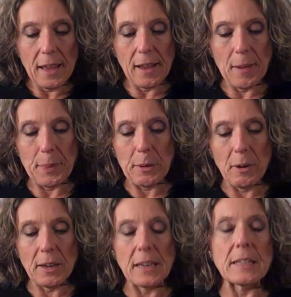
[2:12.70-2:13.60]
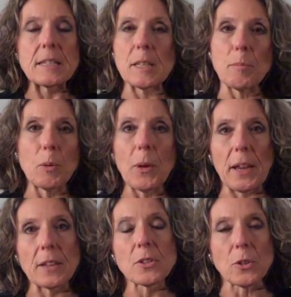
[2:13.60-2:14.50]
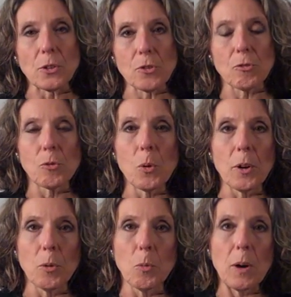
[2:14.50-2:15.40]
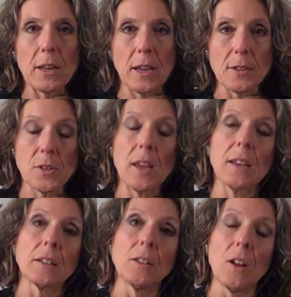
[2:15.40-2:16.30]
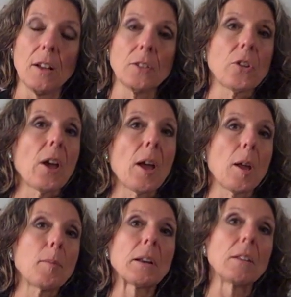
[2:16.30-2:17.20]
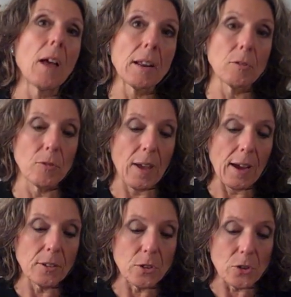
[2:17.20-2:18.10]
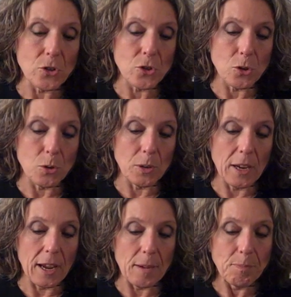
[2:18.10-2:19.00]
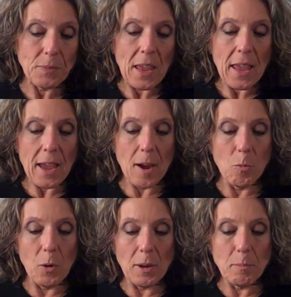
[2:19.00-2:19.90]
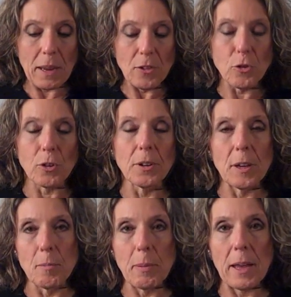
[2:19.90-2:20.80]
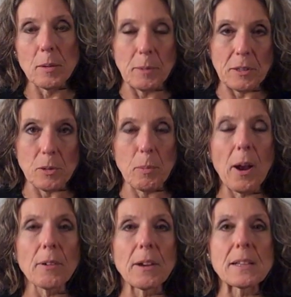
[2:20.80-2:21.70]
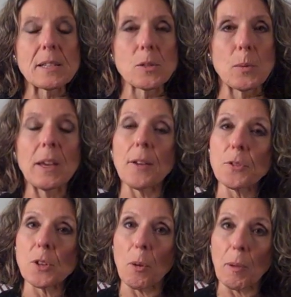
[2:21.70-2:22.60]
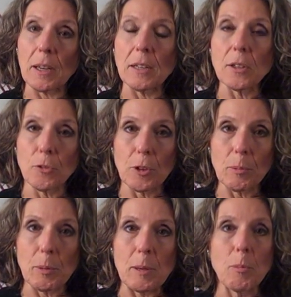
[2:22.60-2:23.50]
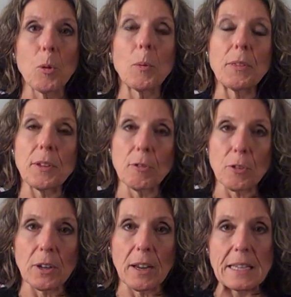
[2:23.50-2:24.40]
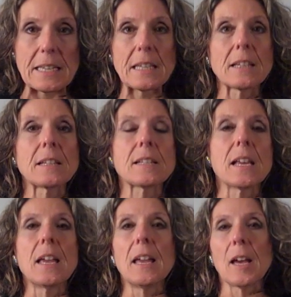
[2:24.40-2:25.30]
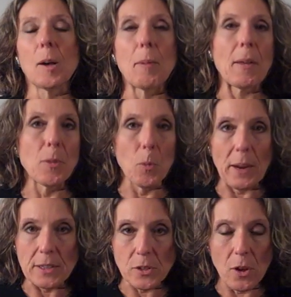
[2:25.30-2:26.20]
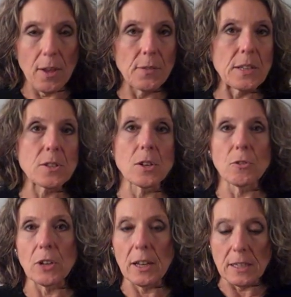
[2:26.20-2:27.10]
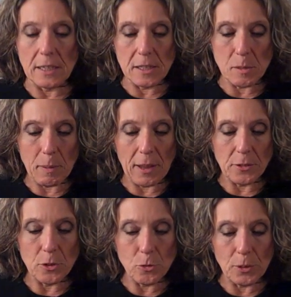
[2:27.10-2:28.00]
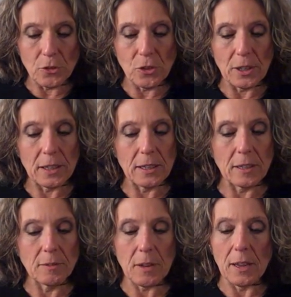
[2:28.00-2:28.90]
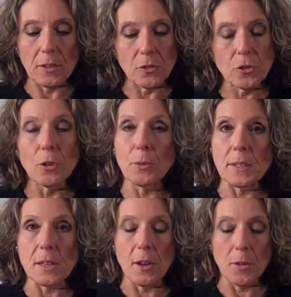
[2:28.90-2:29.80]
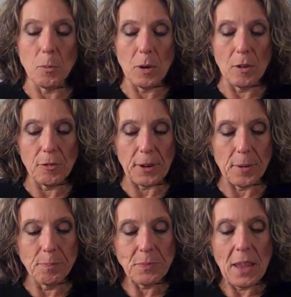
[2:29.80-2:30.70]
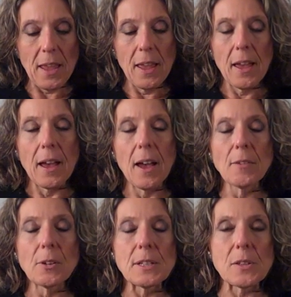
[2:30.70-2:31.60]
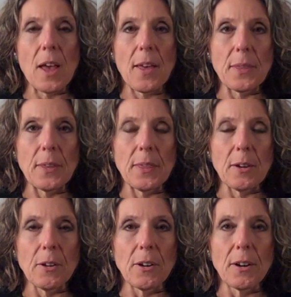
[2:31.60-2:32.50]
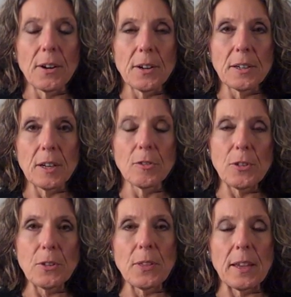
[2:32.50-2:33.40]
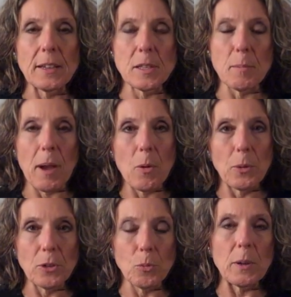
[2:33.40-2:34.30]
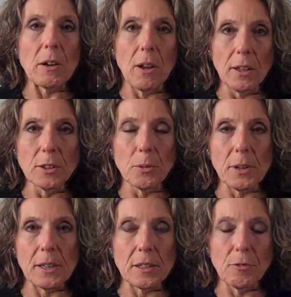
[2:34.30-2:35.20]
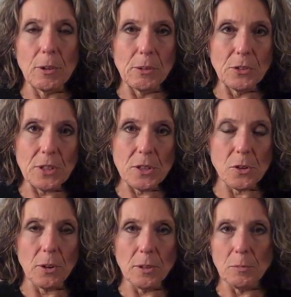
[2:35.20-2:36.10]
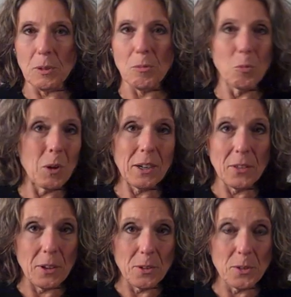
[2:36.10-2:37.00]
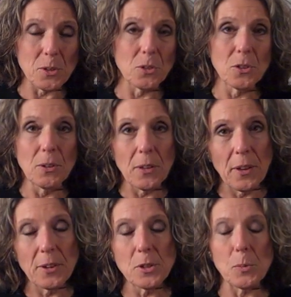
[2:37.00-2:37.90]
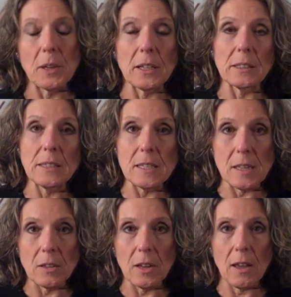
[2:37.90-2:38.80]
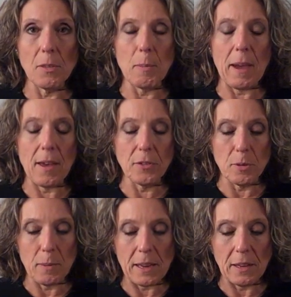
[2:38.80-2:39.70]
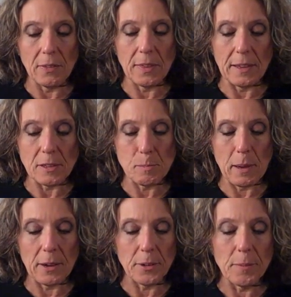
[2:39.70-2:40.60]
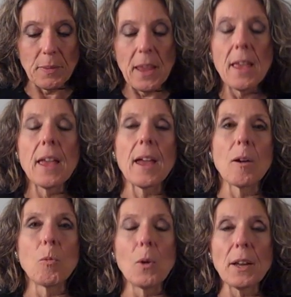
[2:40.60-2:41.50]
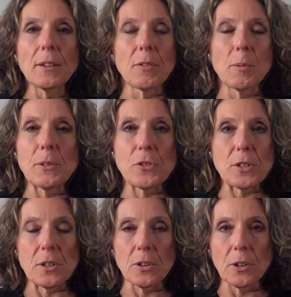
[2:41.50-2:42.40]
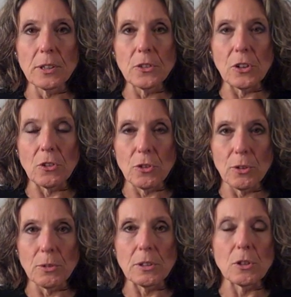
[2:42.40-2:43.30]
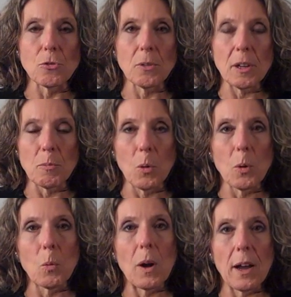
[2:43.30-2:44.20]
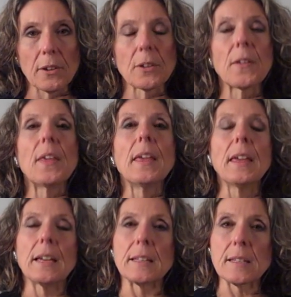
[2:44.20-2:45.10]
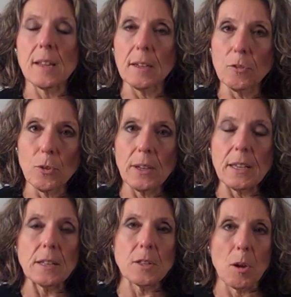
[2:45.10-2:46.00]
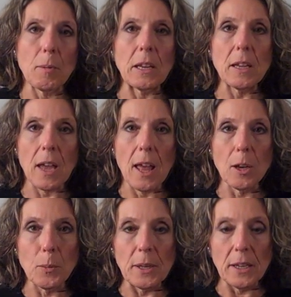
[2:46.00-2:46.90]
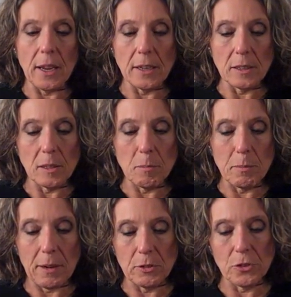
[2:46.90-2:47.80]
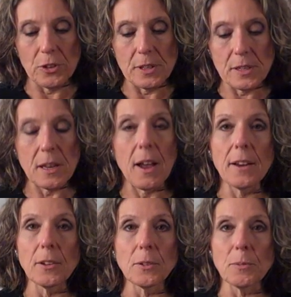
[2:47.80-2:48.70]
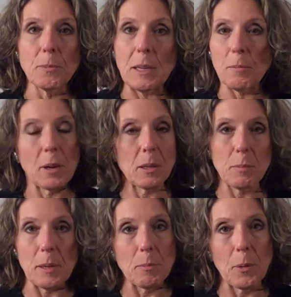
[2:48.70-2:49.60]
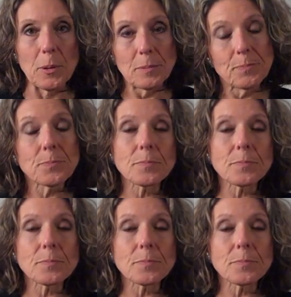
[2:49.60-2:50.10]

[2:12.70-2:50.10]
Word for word: Um, there aren't any simple answers for what has taken a long time and a lot of factors to create. And one major impediment to progress is we have so many different people with different ideas about the way to solve this, different ideas about nutrition and, and children's health and welfare. I've always thought that there are a few things about which we all agree, and if we would just start with one of those or two of those, we could at least get down the path to making things better. And one of them is just encouraging children to drink more water instead of drinking so many calorie laden beverages. I don't meet many people